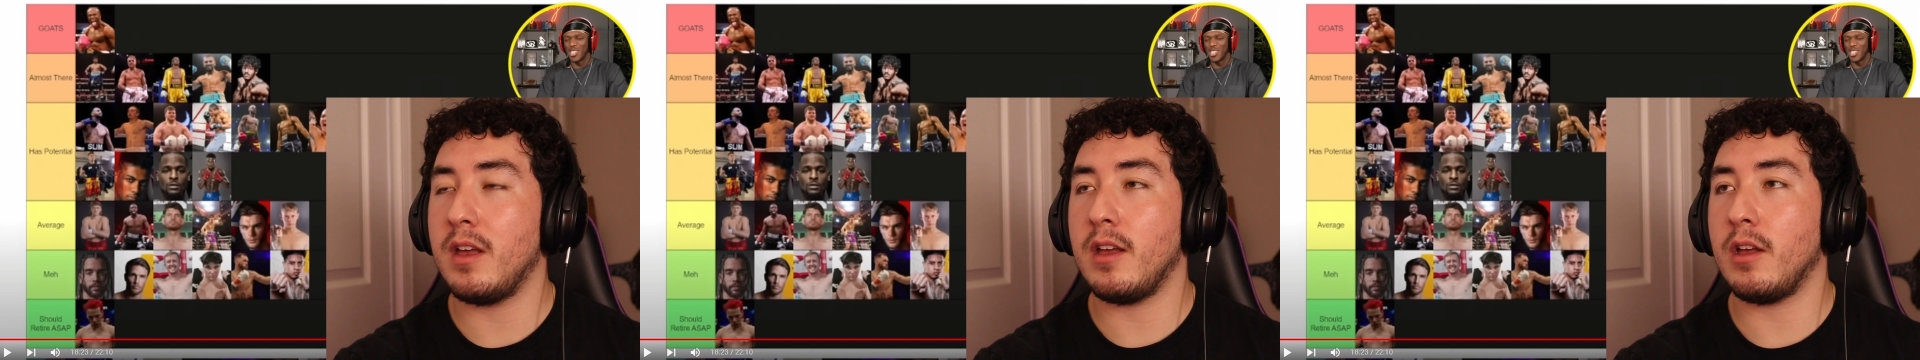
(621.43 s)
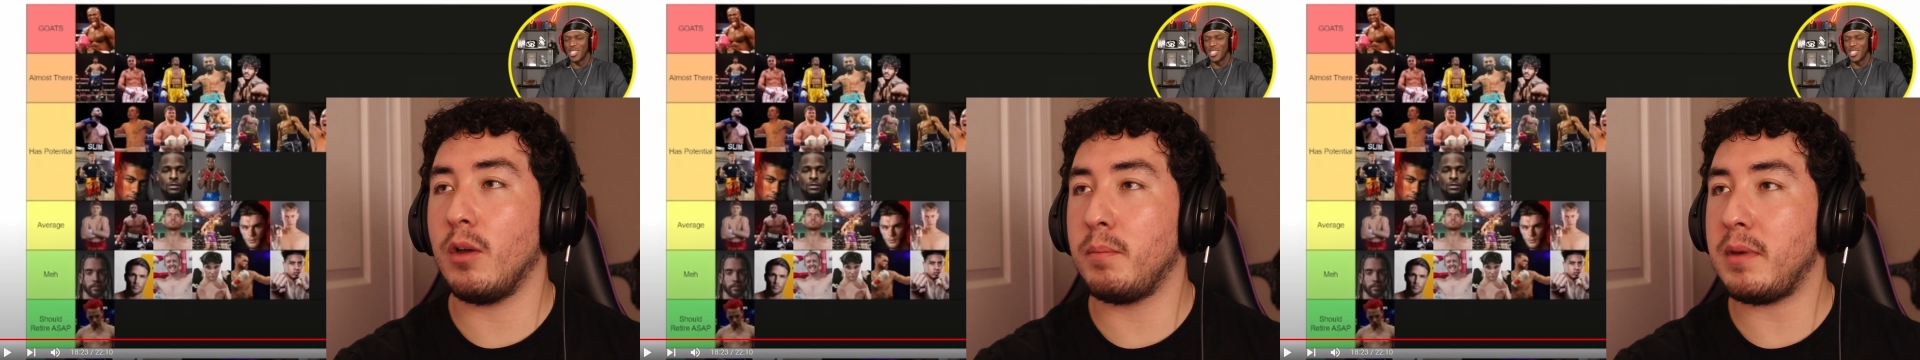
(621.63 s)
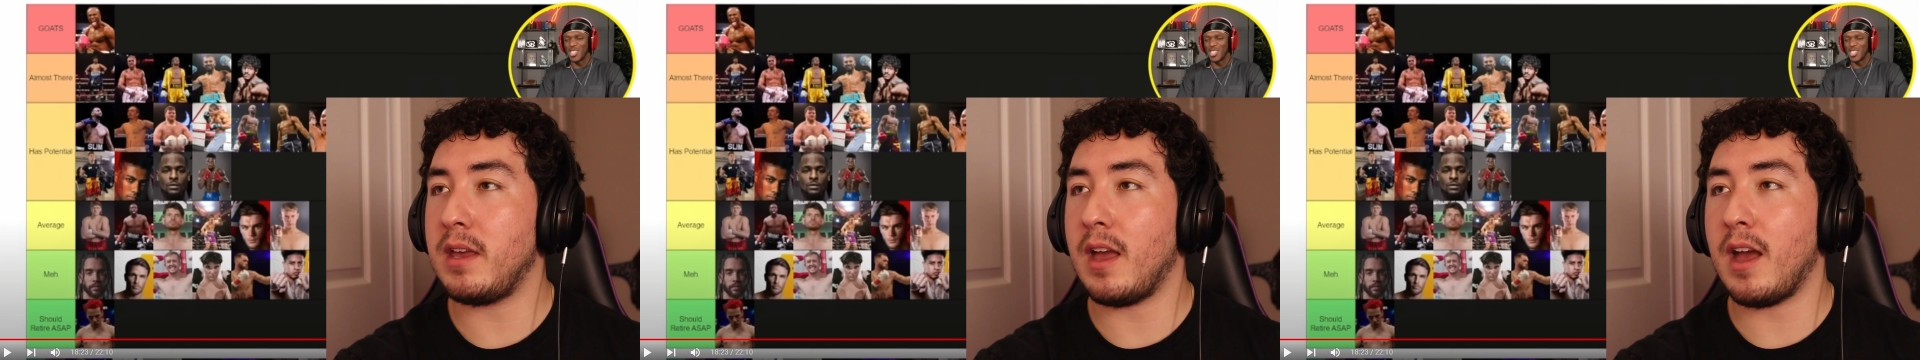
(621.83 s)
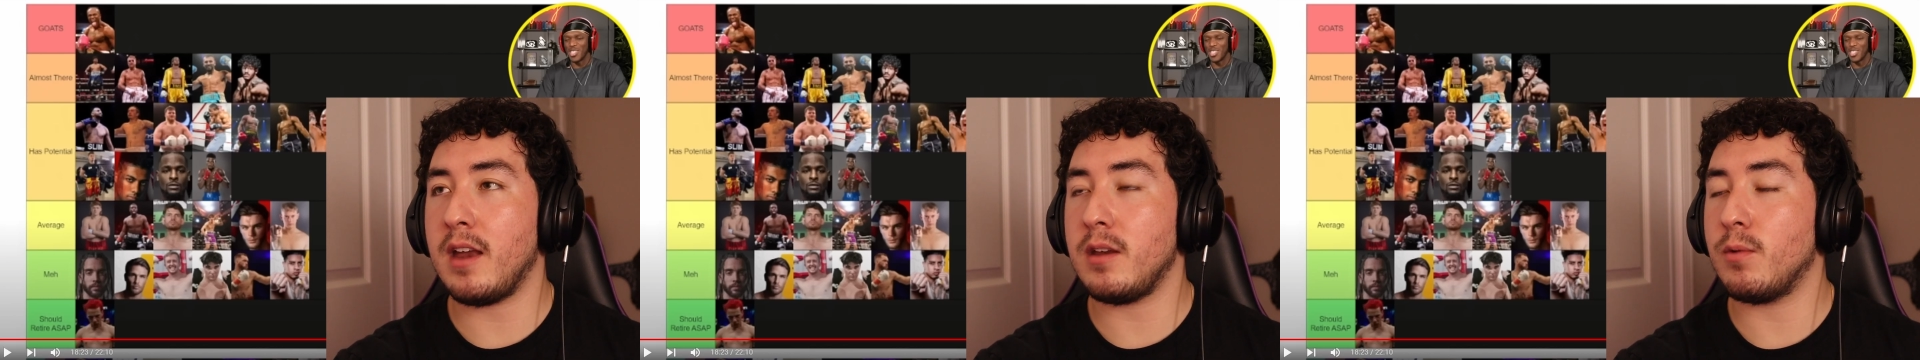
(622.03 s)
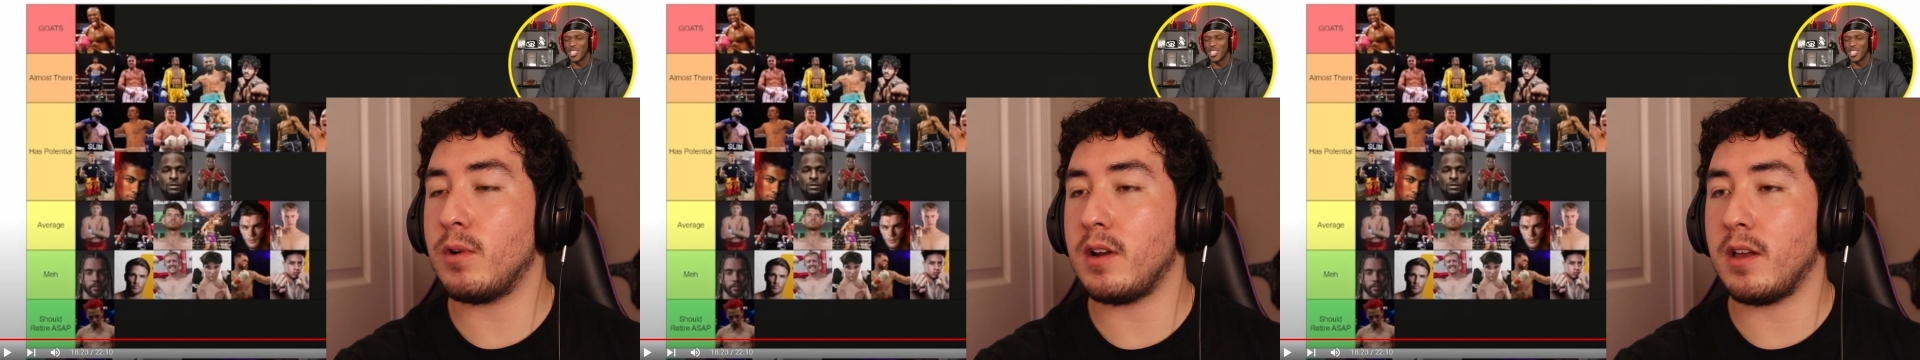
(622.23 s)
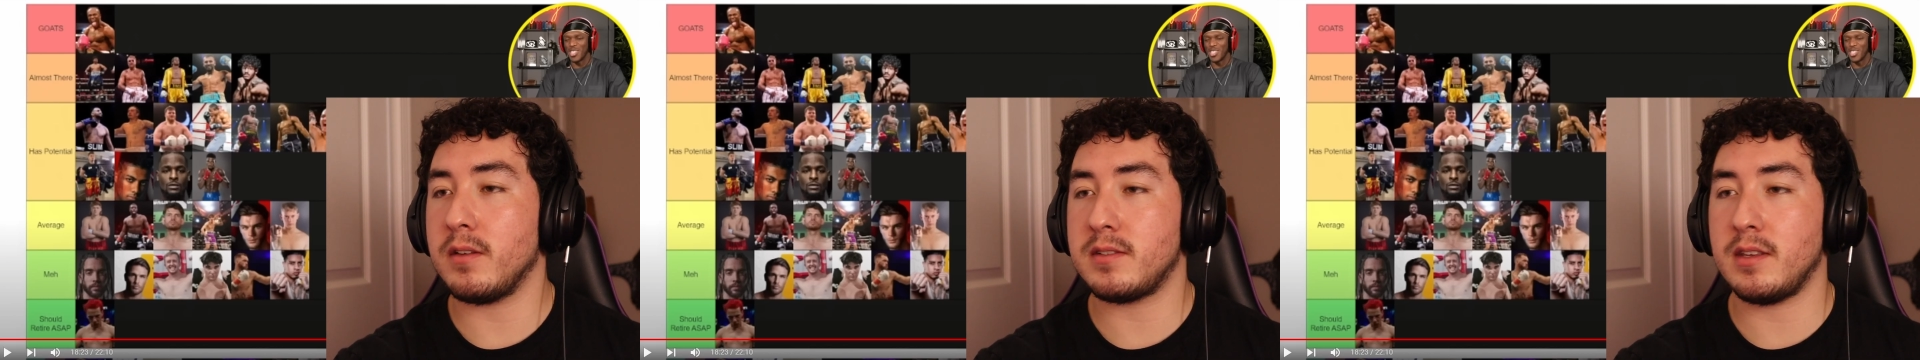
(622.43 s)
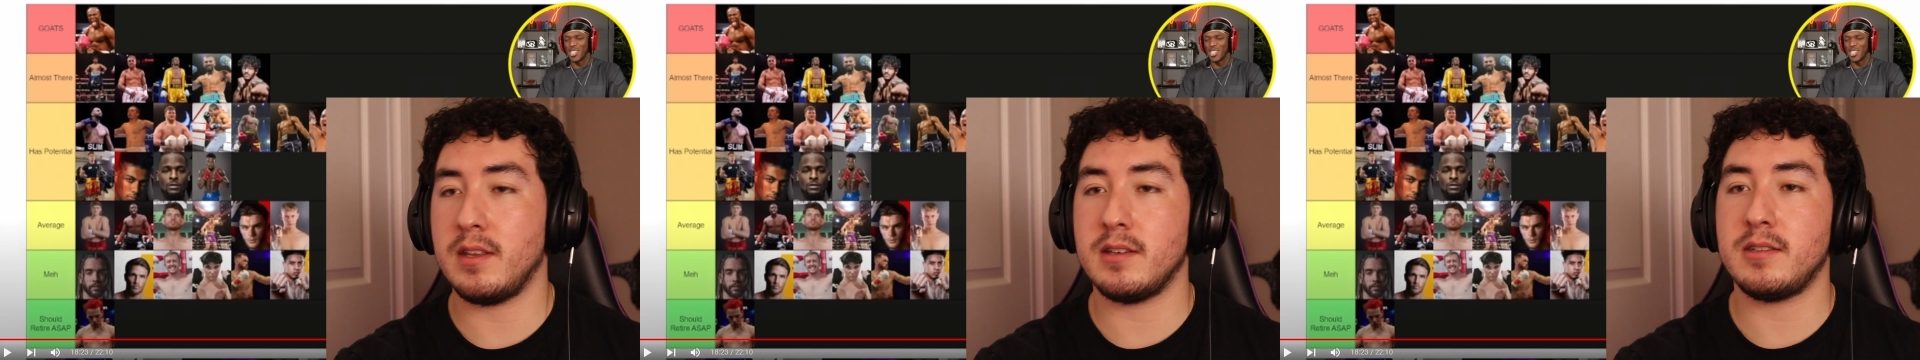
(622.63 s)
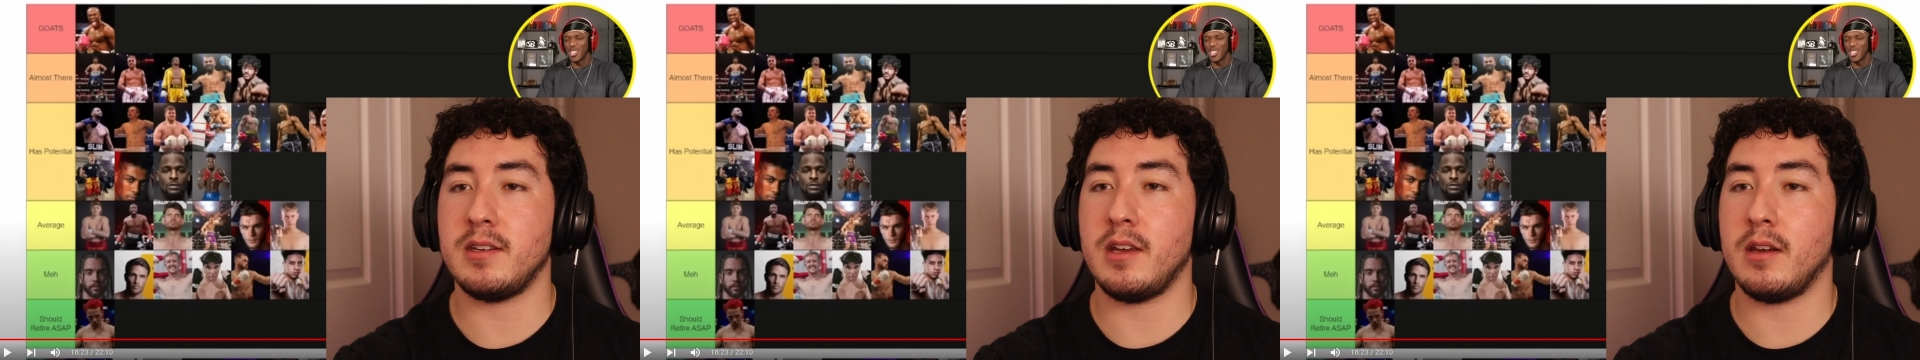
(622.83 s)
He'll beat anyone else in the
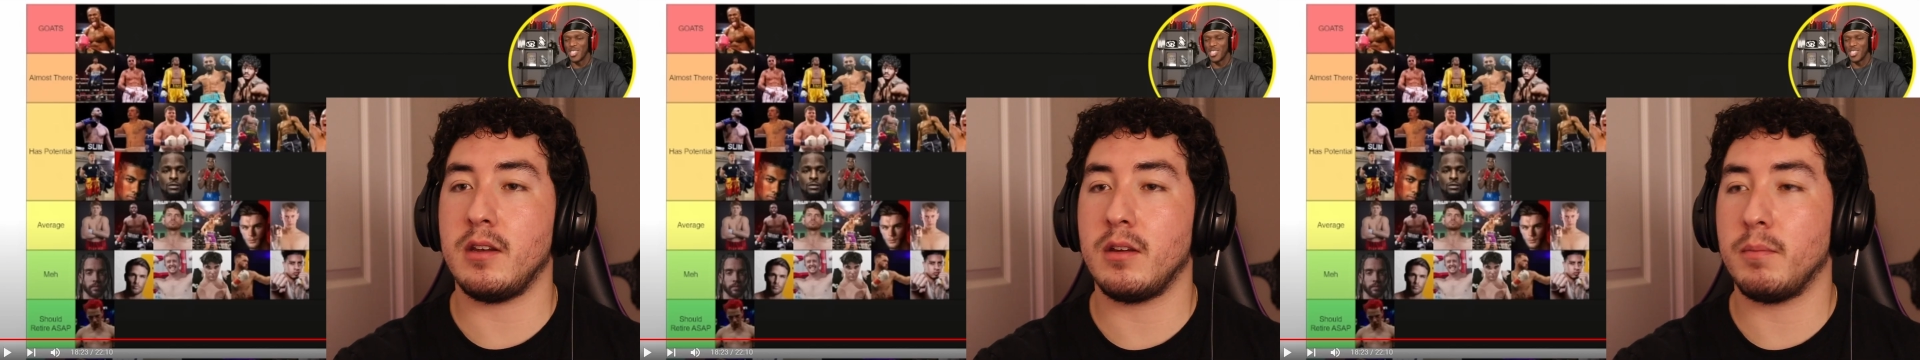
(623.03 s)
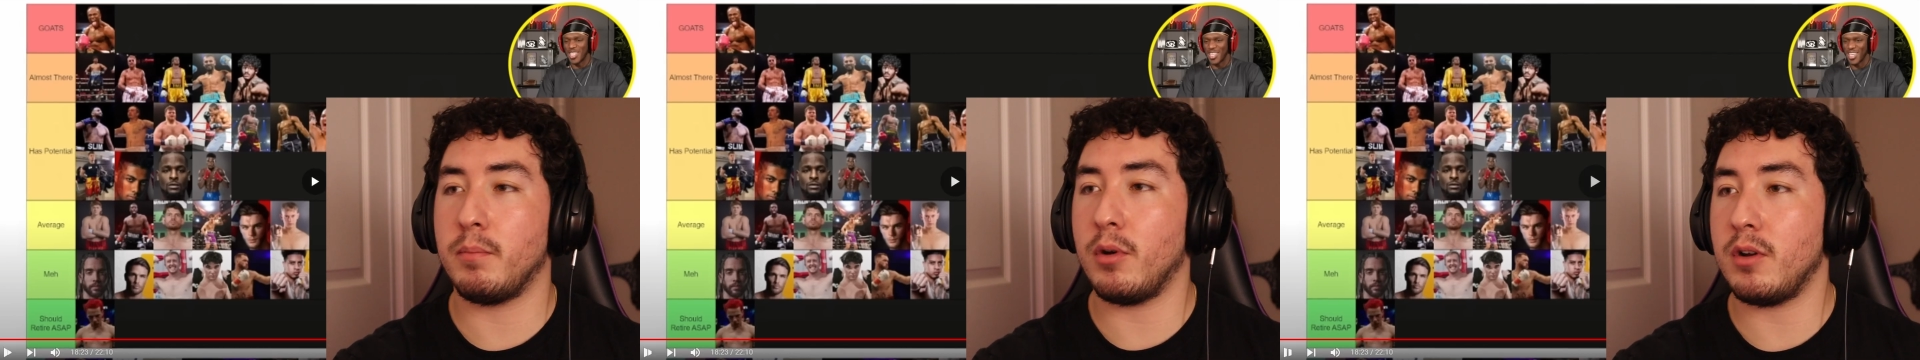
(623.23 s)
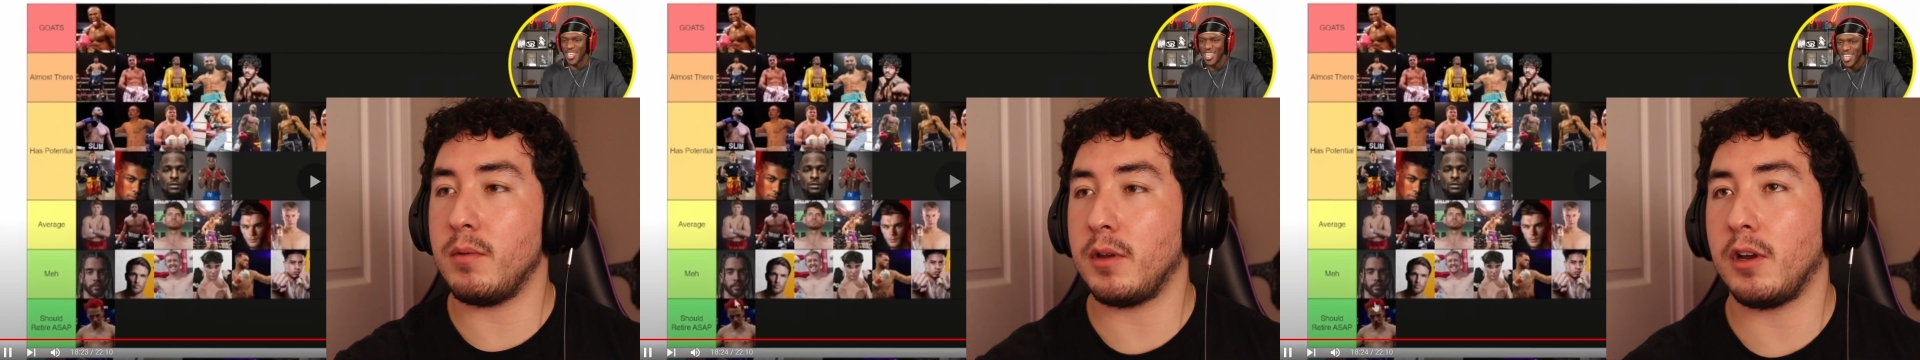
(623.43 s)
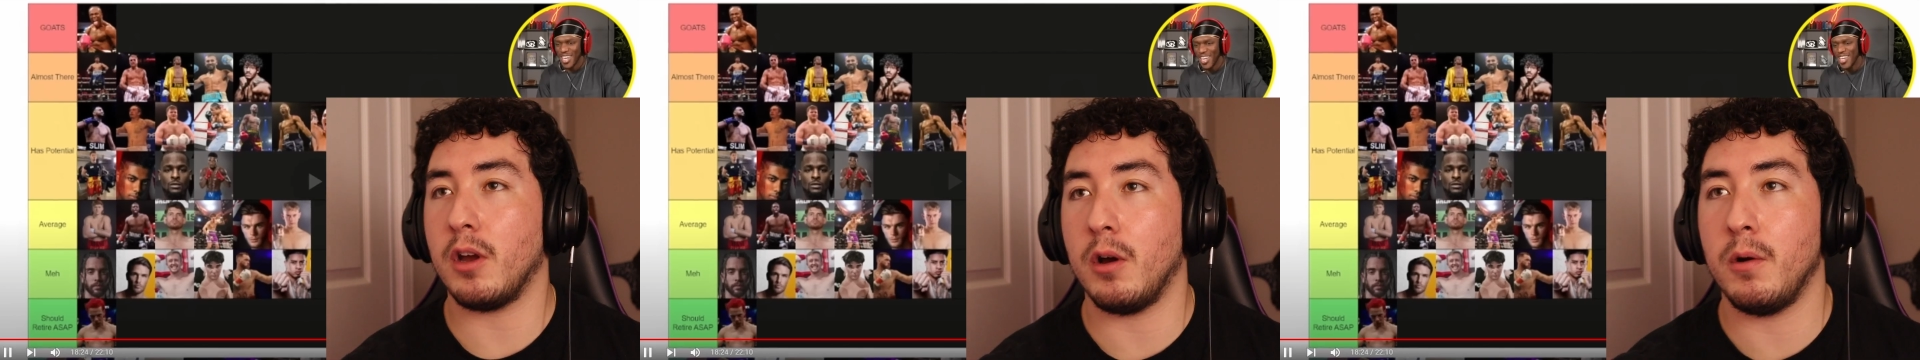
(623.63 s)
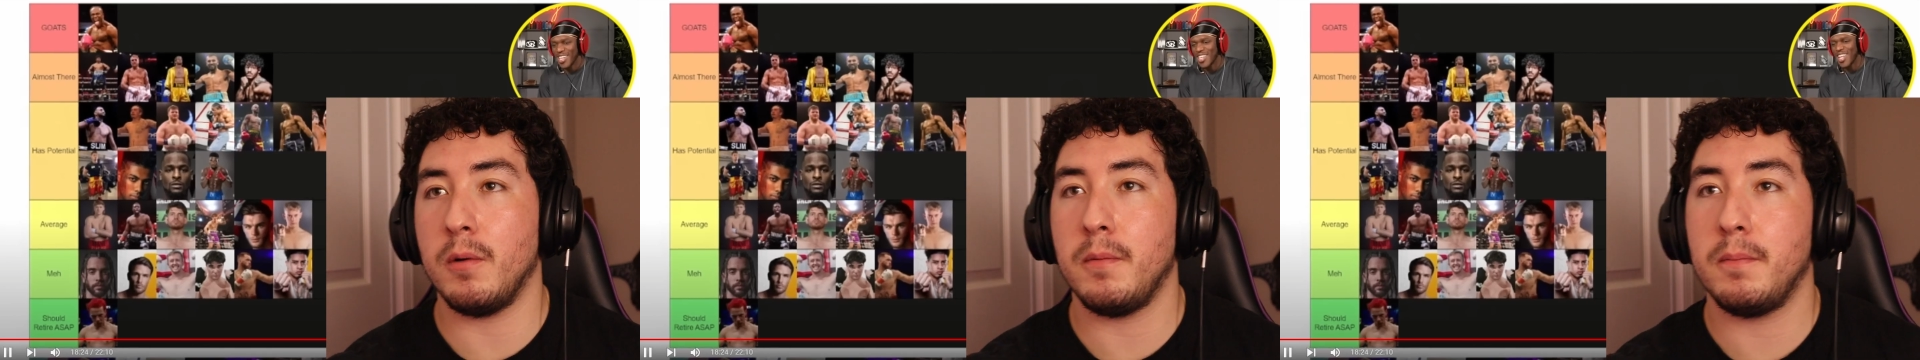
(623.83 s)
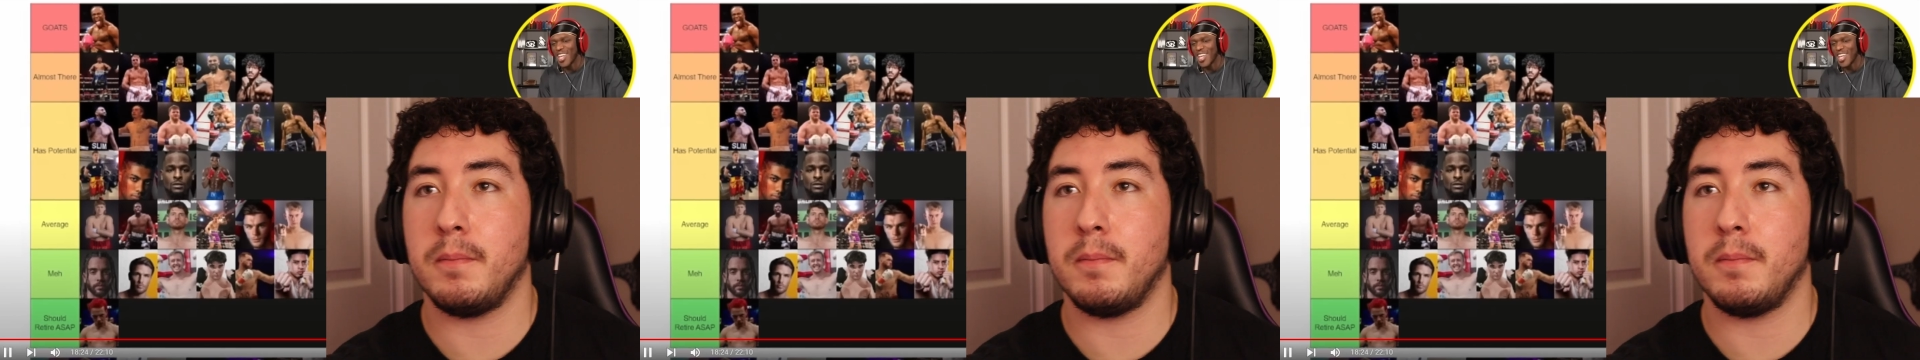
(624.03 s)
scene. Put him in GOAT.